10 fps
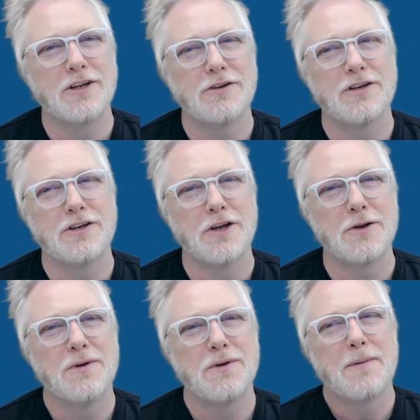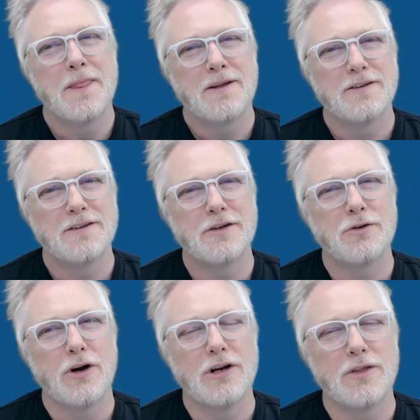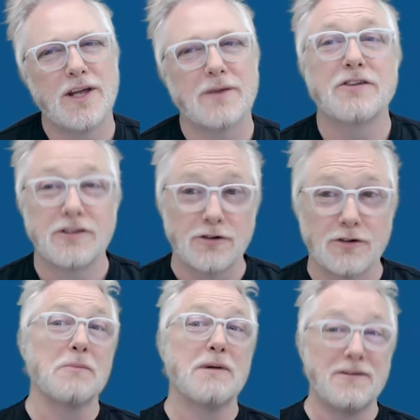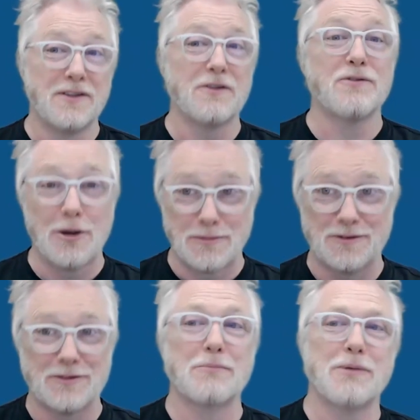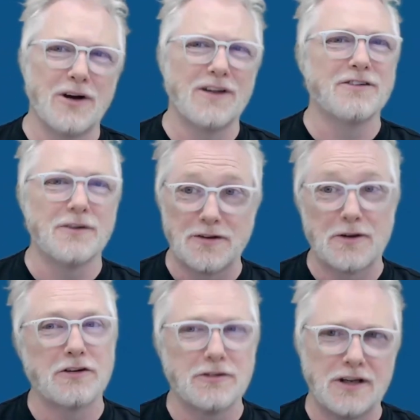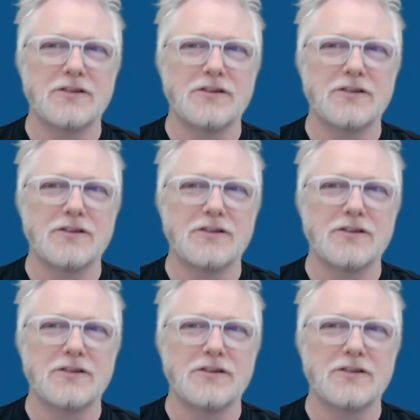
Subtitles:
Did you not only think this is going to benefit the firm and compliance and everything else?